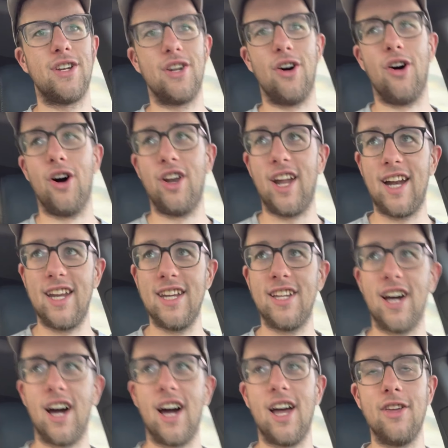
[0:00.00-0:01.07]
on any
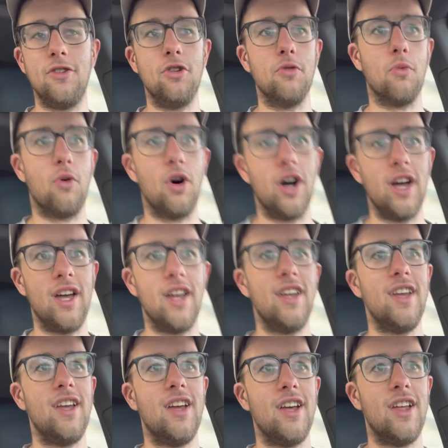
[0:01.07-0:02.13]
diet you want
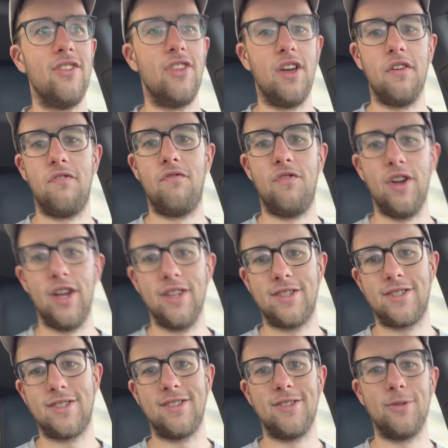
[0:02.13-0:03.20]
that
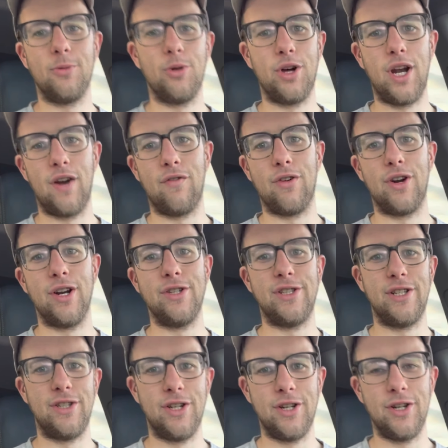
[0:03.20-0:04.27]
fits whatever
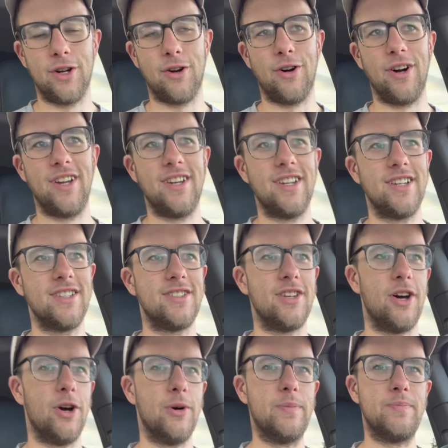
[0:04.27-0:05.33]
agenda you're on. So
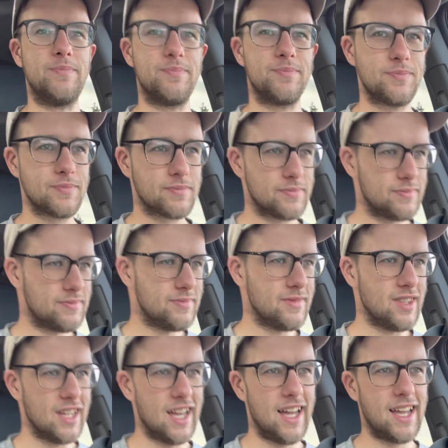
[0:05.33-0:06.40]

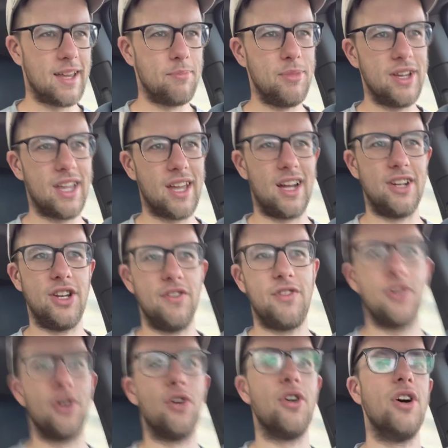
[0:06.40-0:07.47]
it can be kind of
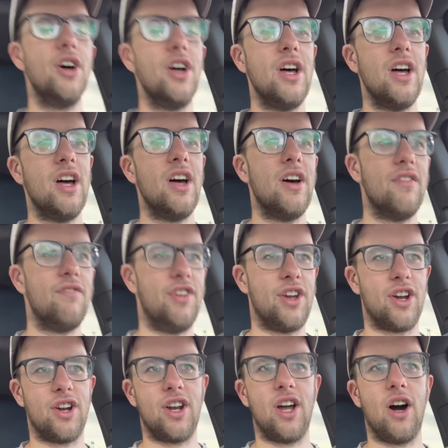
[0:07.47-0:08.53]
difficult
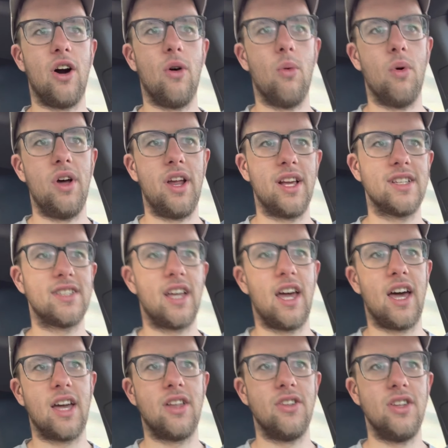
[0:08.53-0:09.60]
figuring out what
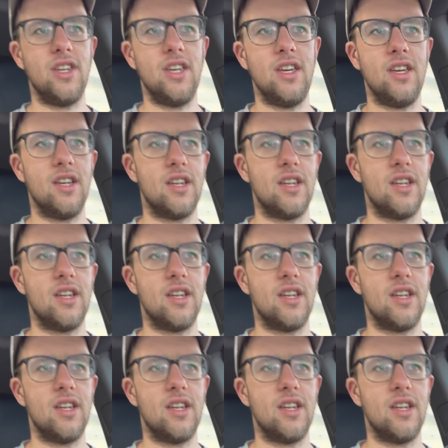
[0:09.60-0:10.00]
exactly